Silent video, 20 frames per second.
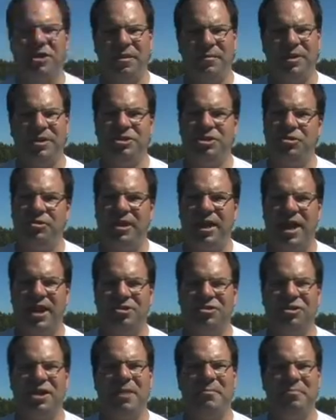Columbia
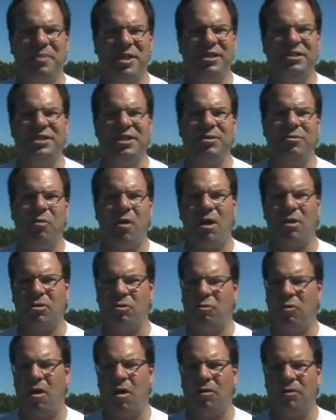geocacher named BC
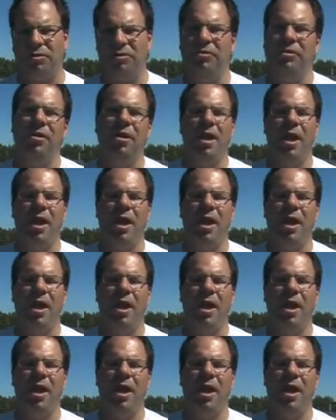Rockcrawler.